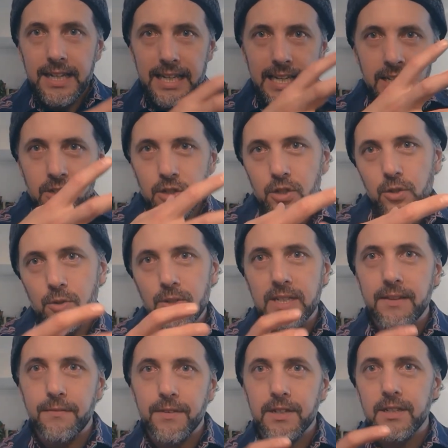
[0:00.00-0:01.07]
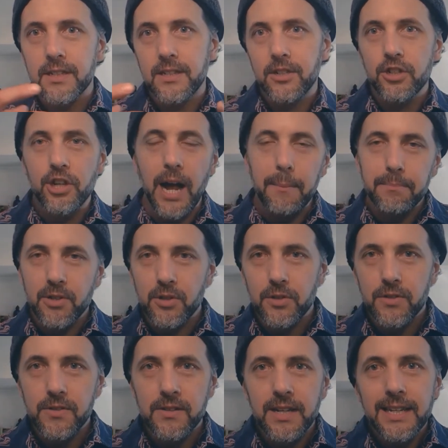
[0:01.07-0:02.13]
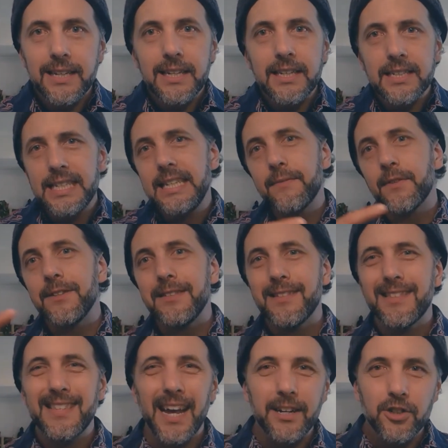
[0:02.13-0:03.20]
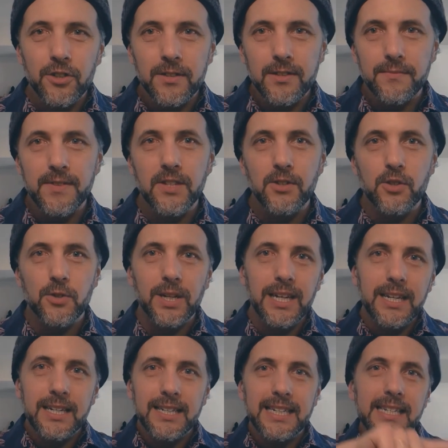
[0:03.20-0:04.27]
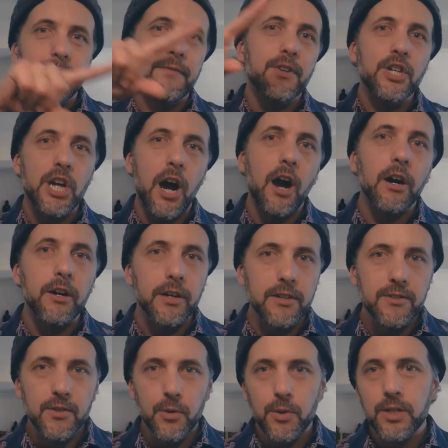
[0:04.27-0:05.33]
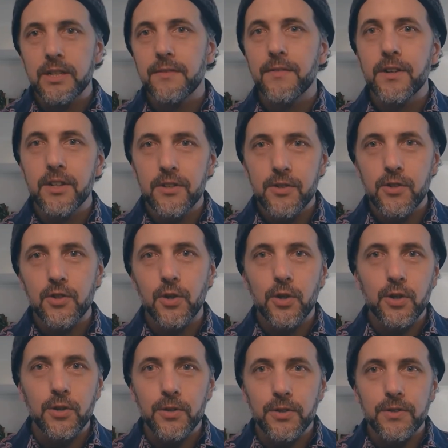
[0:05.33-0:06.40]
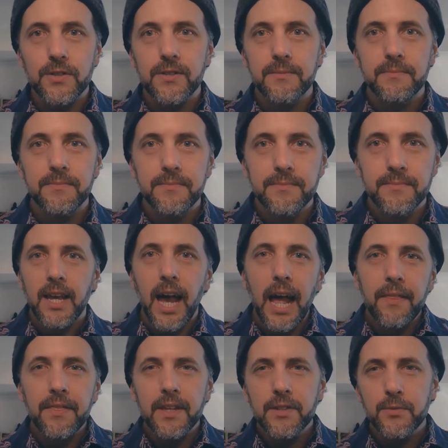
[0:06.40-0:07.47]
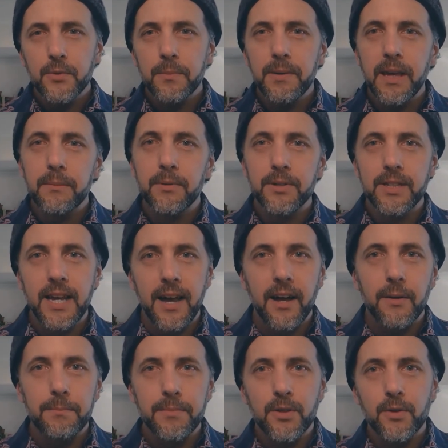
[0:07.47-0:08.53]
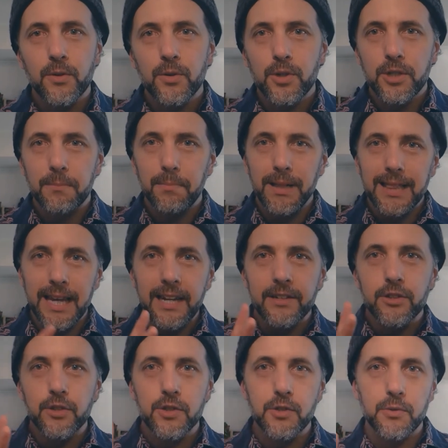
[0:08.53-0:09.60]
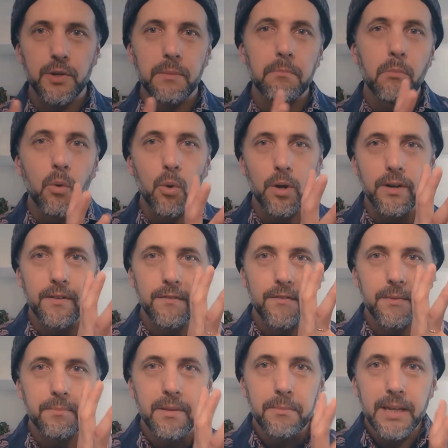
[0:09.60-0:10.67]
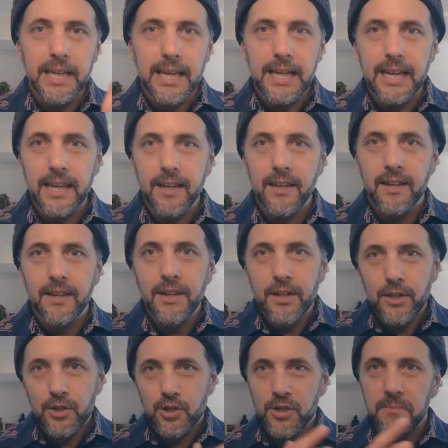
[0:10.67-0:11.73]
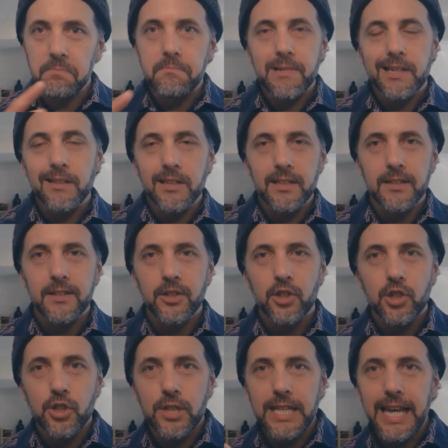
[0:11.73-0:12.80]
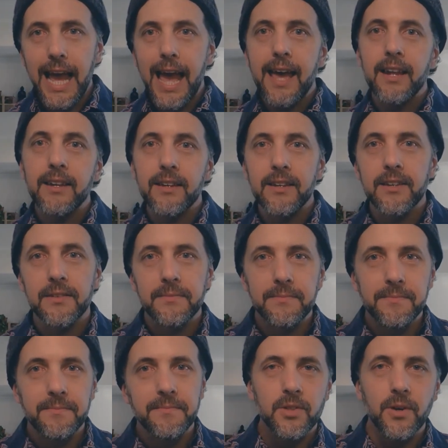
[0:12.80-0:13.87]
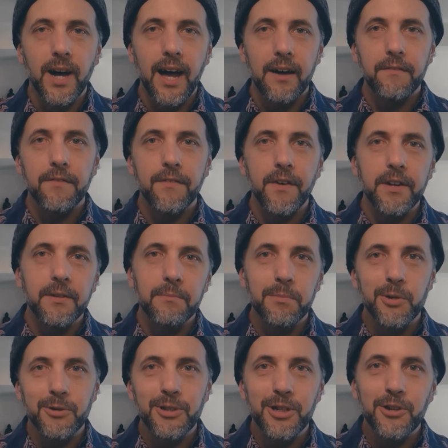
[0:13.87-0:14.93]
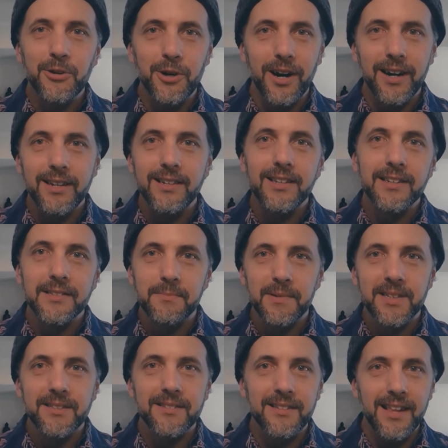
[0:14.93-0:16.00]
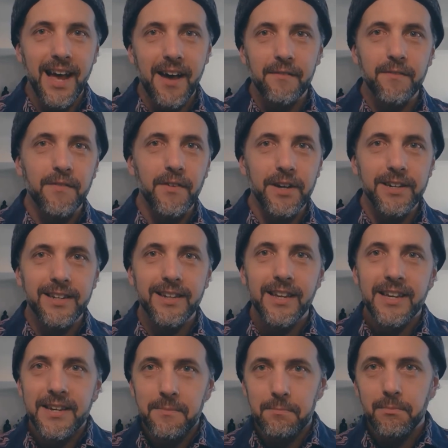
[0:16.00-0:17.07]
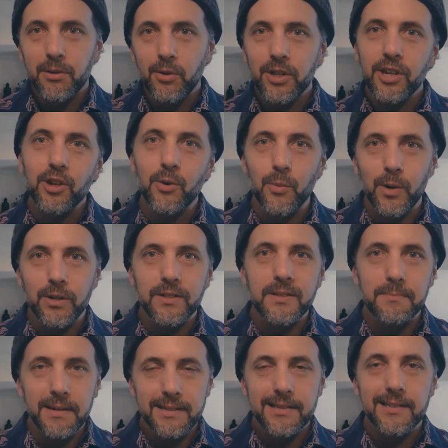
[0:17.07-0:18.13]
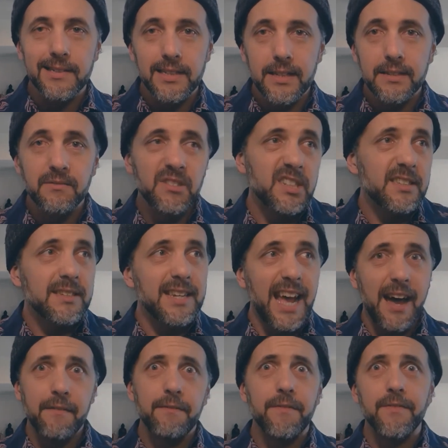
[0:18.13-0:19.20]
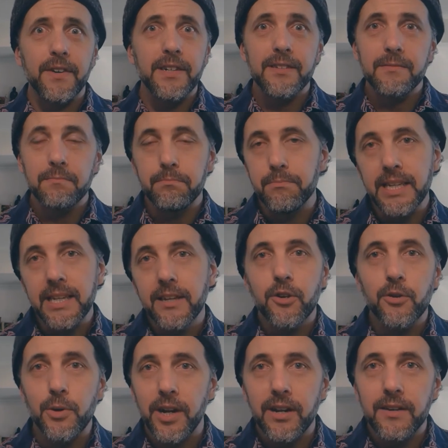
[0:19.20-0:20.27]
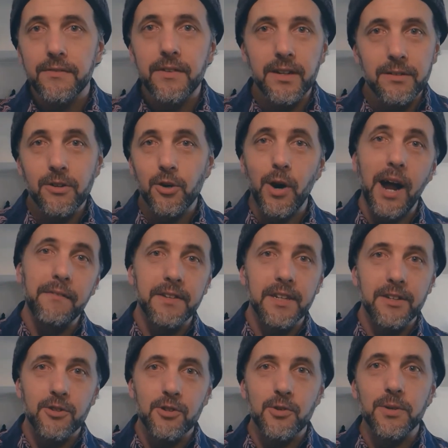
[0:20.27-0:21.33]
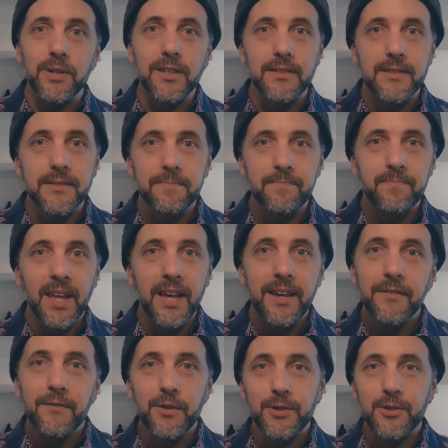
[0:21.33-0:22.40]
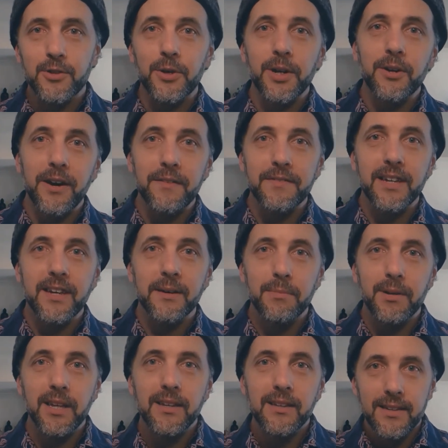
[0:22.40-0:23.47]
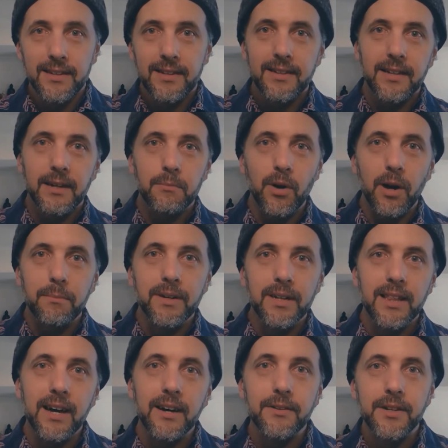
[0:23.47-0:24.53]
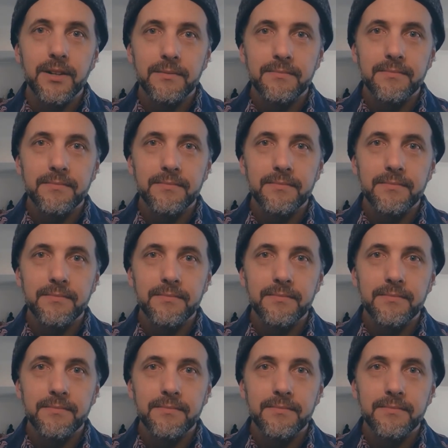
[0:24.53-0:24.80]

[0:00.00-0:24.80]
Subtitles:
into different chapters, into different sections of the story, and into different arcs or different circles. And this will be able to help you to plan your story more from the beginning to the middle to the end. So have fun building your ideas muscle, have fun building your words muscle, and just have fun being creative and crafting stories. For the Story Crafting Company, I'm Rob McLeod.